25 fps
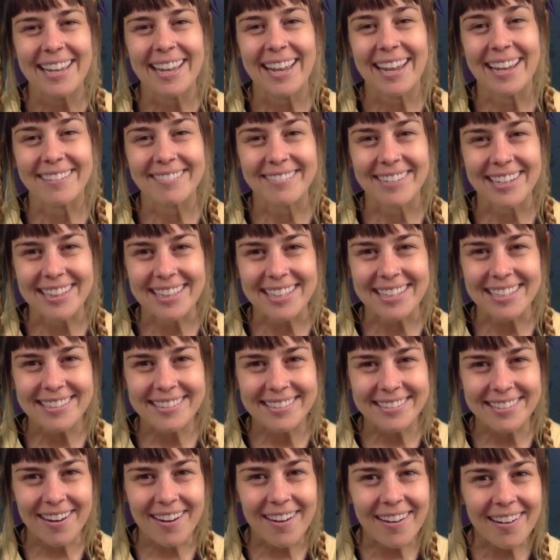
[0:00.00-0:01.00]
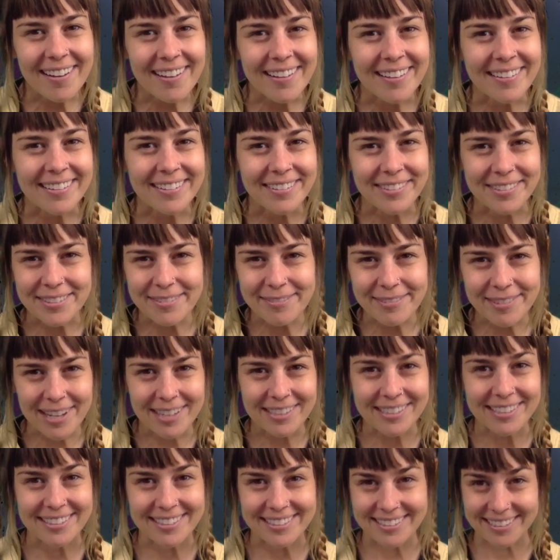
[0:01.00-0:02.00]
And when this call goes
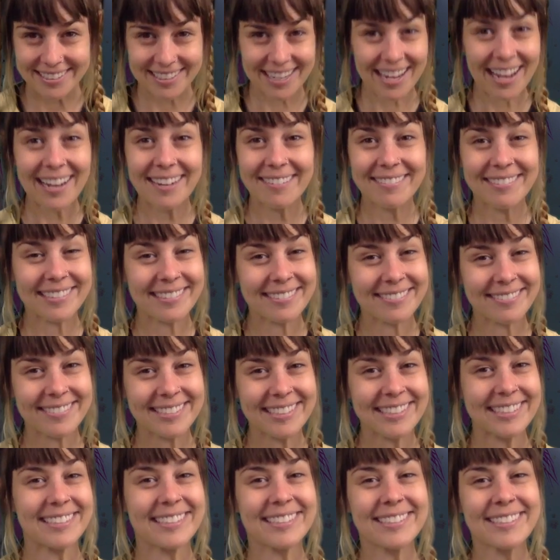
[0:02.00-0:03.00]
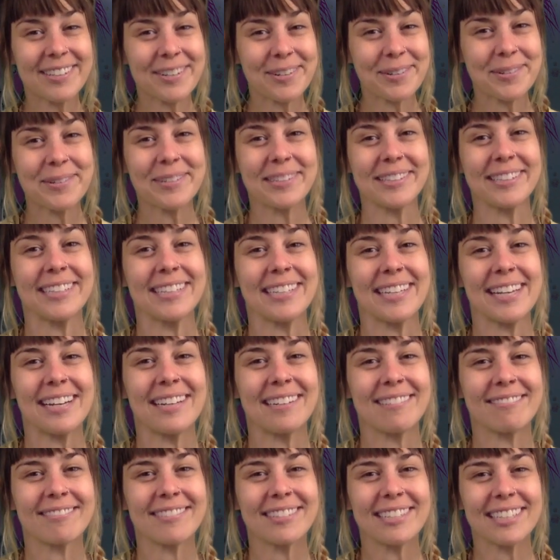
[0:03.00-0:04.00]
flawlessly, I will feel totally
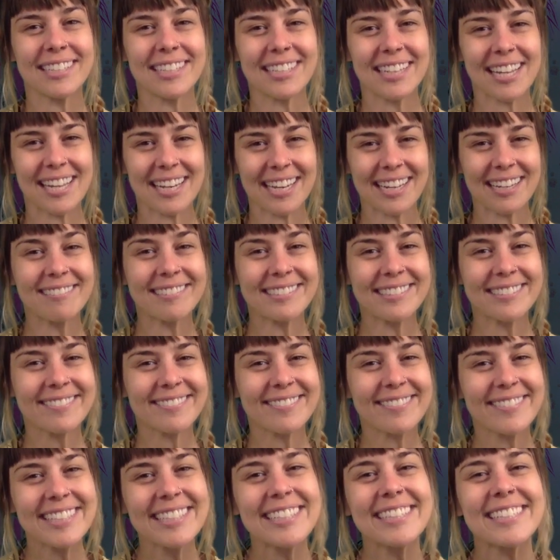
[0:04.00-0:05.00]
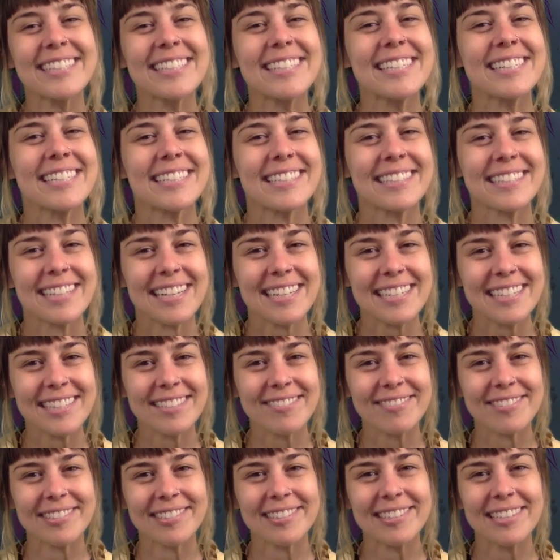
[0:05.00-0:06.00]
confident and I will feel
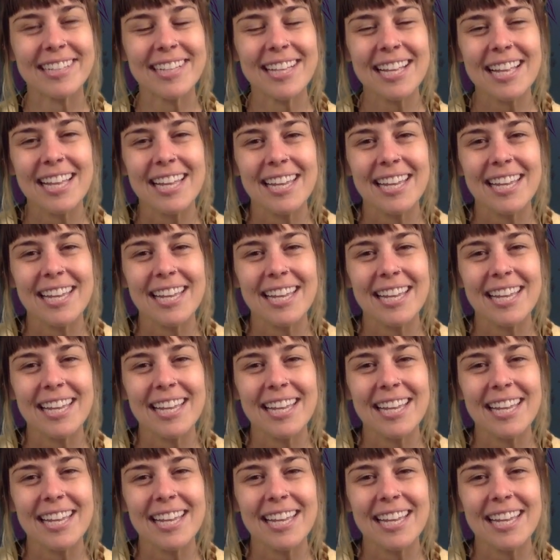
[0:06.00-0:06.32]
successful.